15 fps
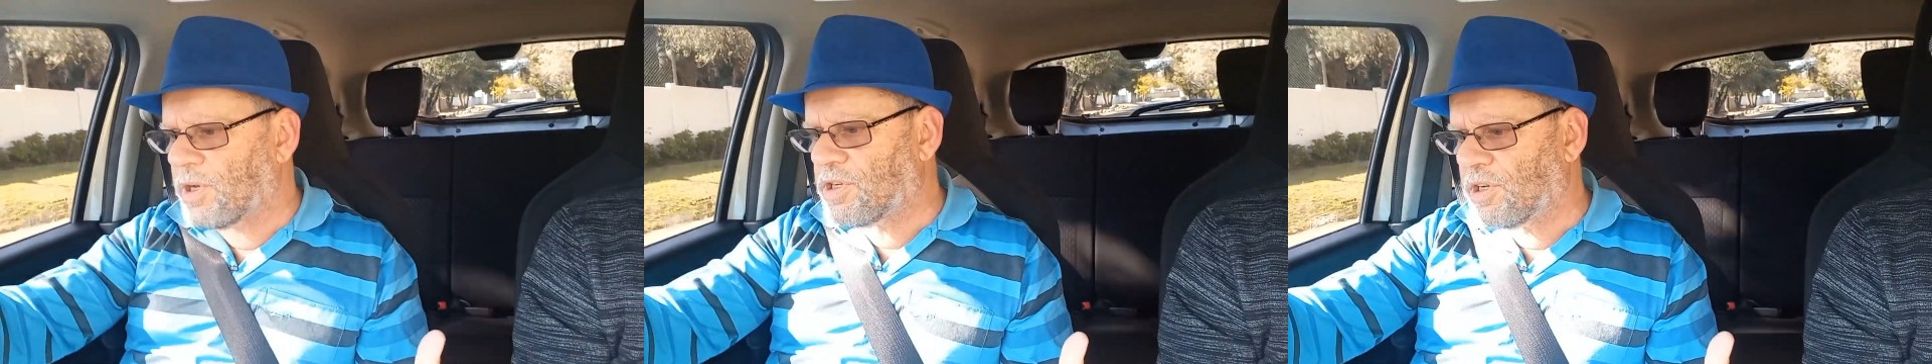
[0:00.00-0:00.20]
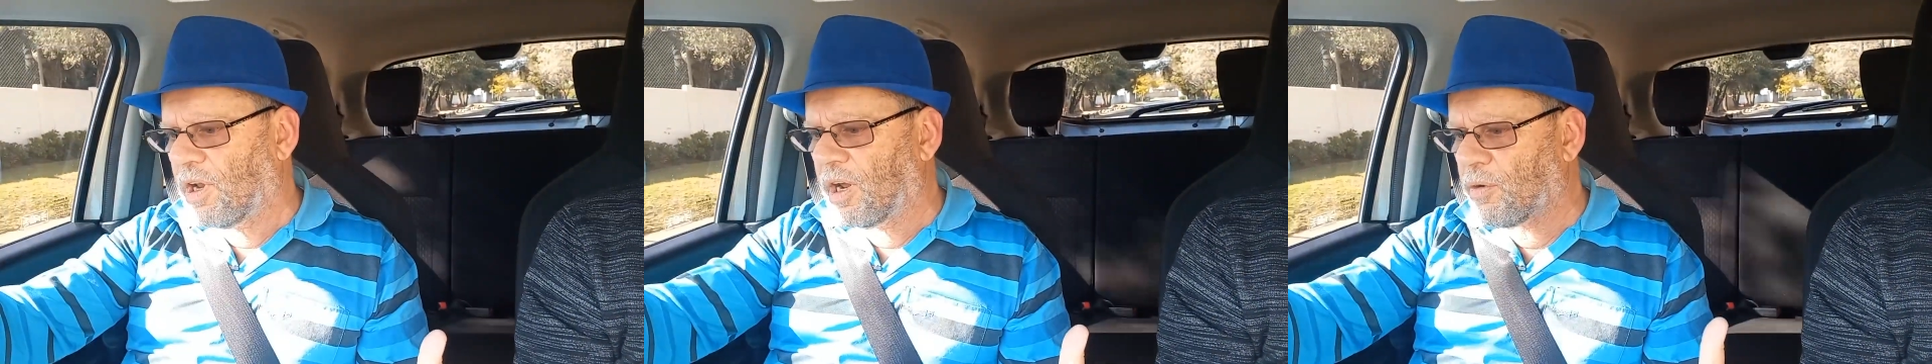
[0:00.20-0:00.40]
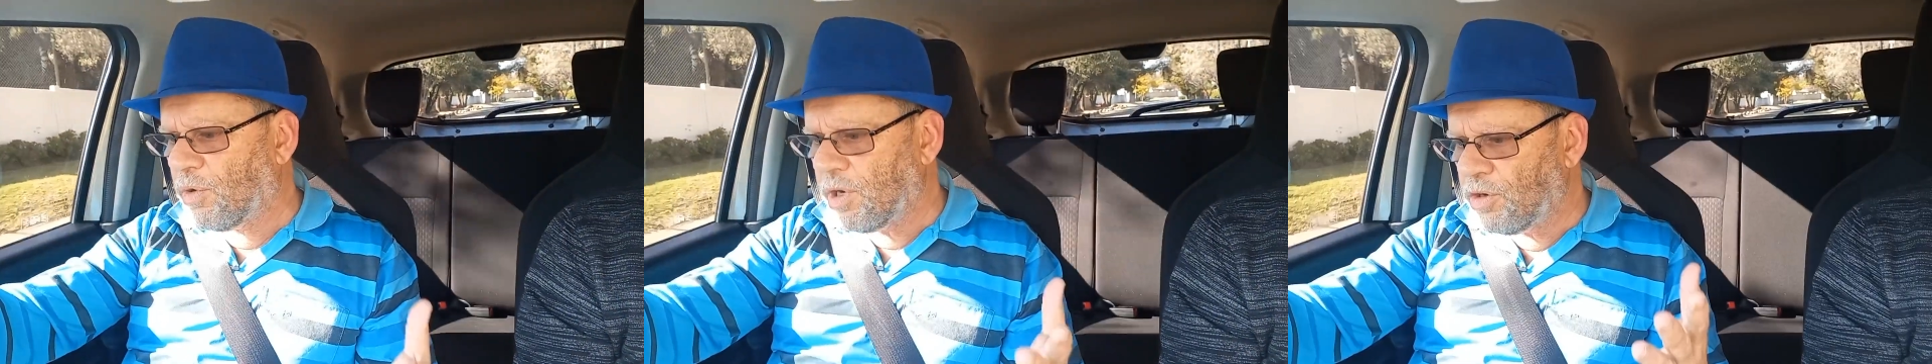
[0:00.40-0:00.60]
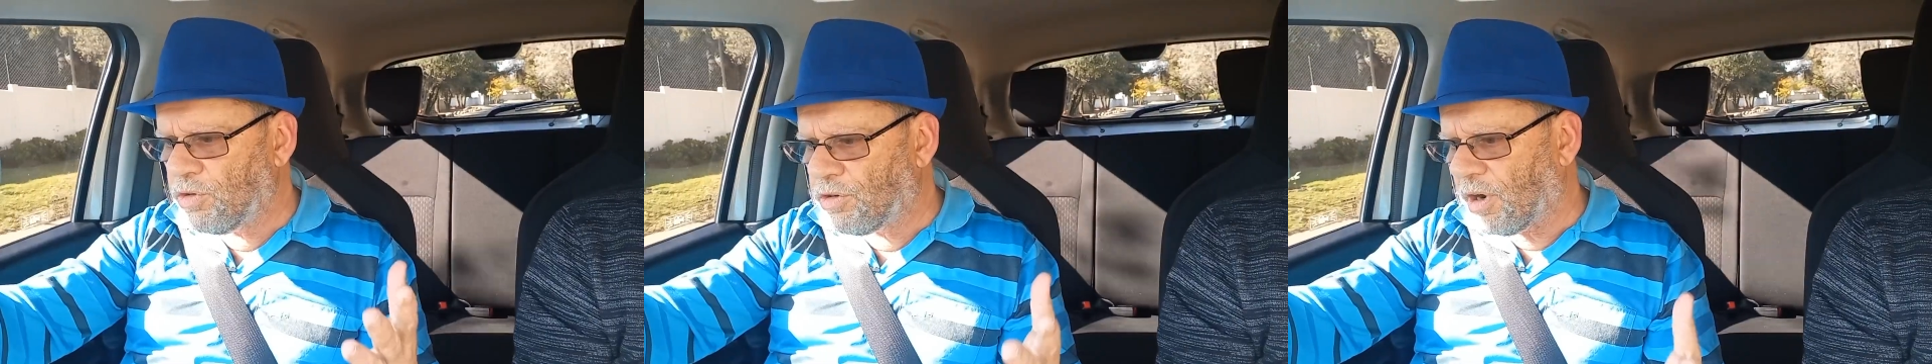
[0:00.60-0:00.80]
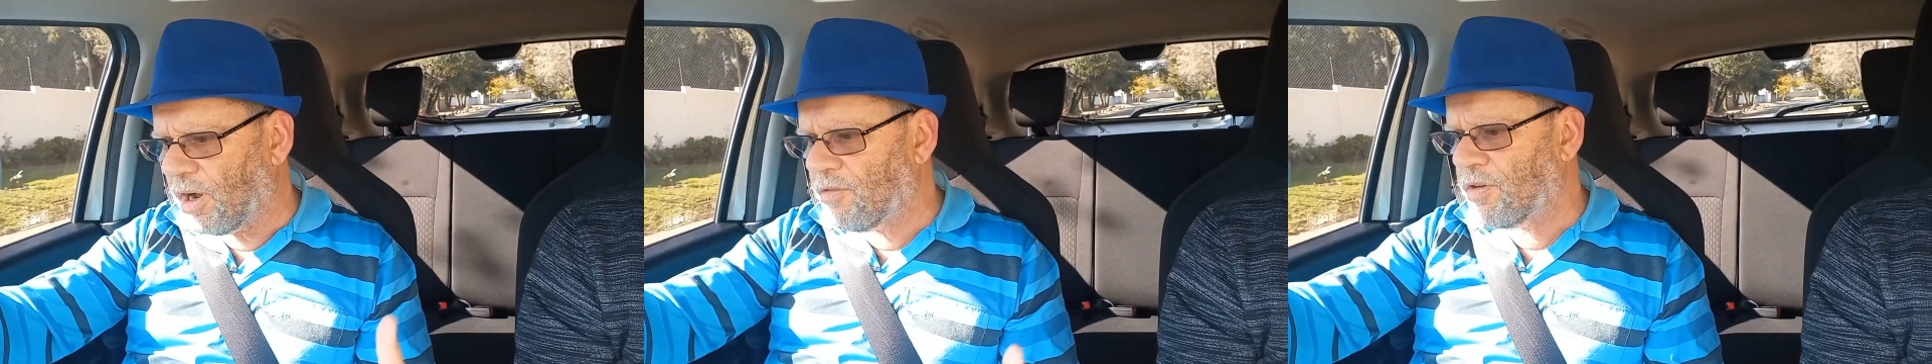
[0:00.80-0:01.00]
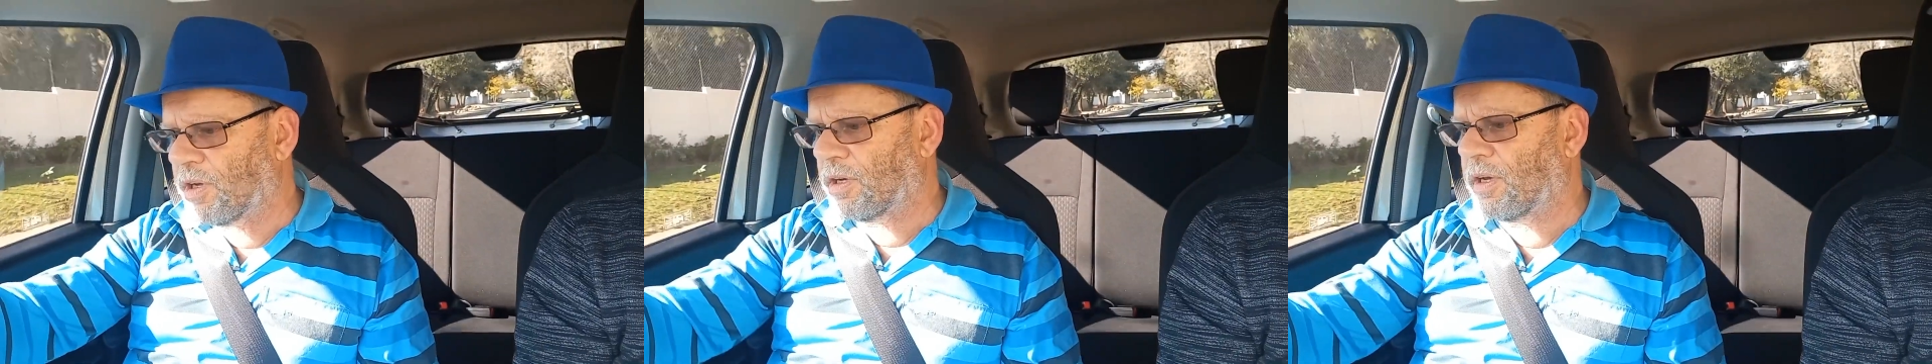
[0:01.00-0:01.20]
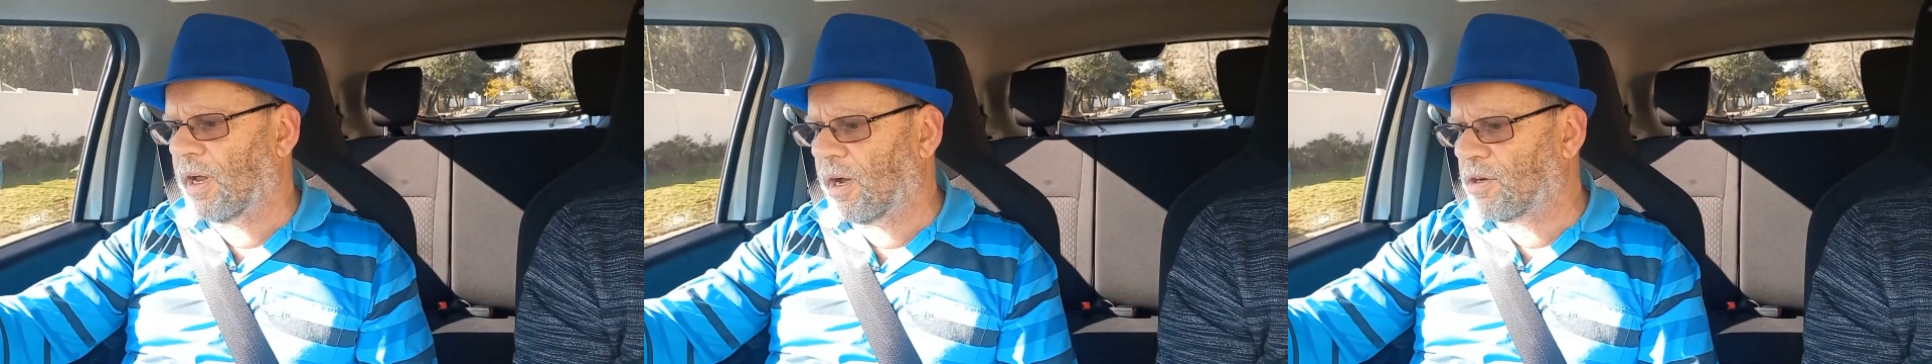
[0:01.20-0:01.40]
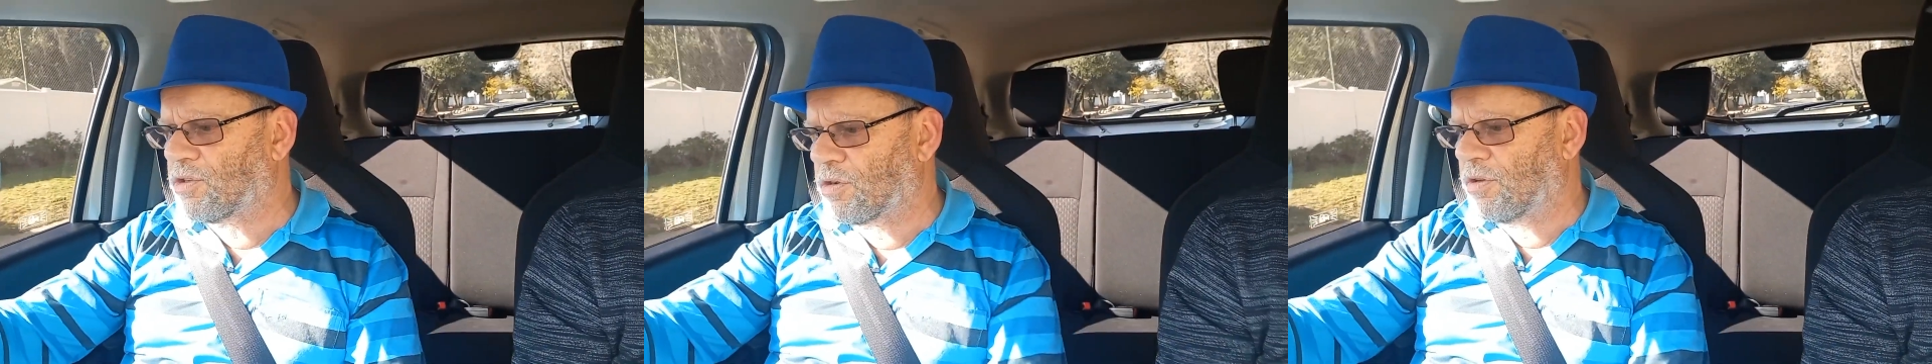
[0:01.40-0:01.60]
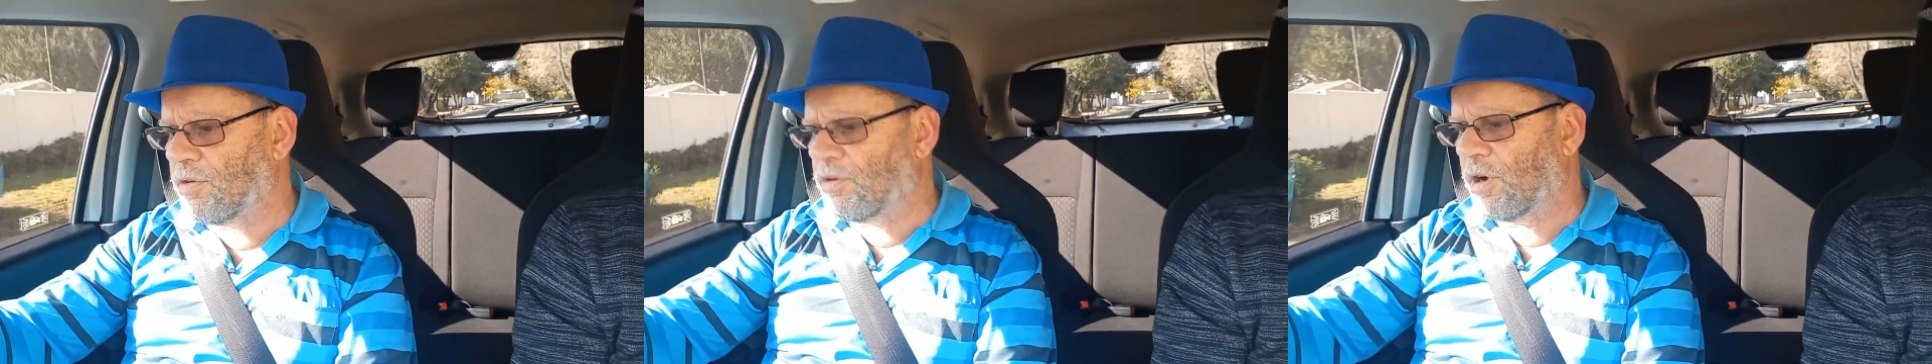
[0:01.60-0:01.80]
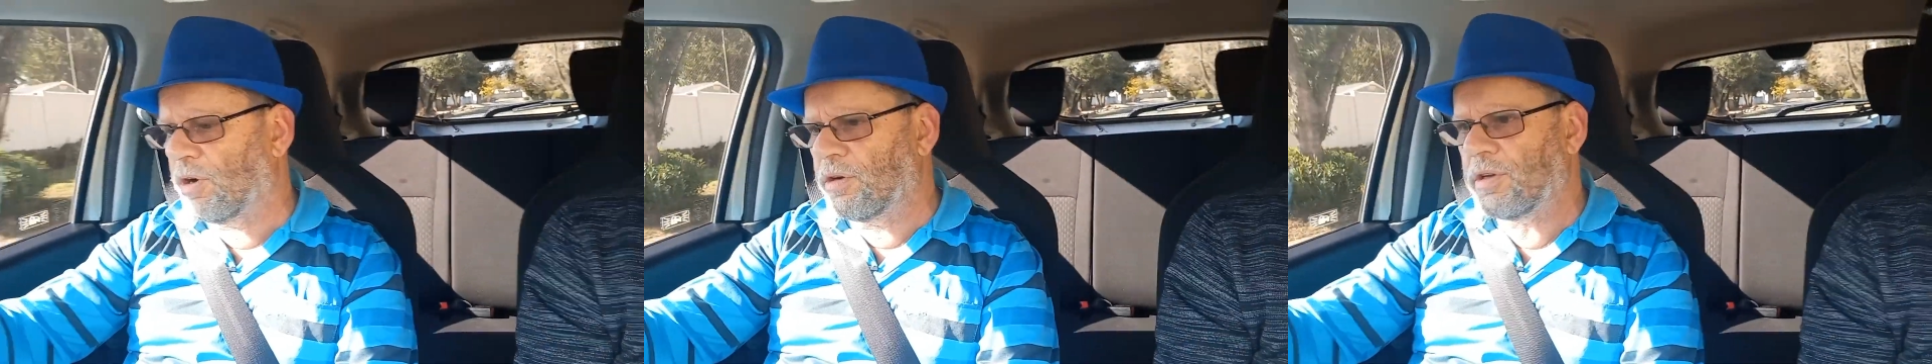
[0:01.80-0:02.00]
it's like when you're driving it out on
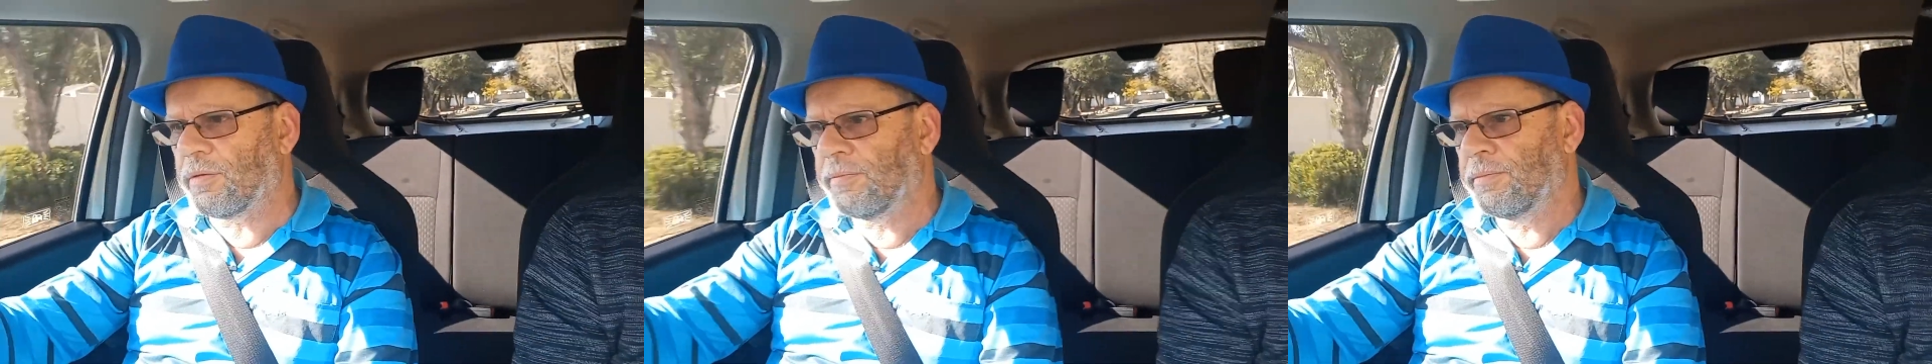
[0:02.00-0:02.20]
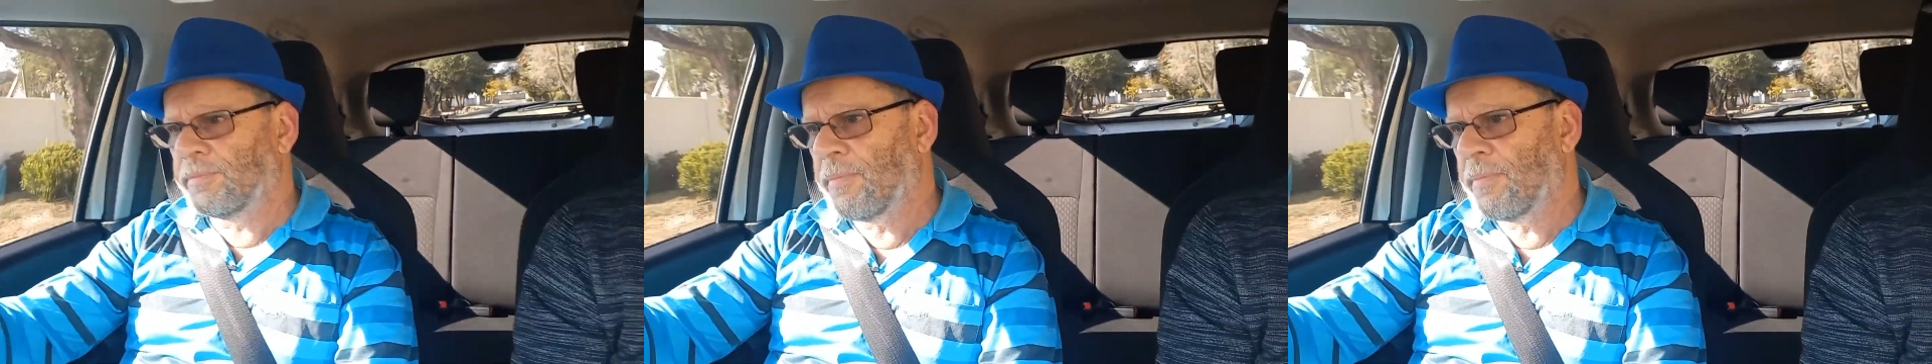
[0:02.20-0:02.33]
the road.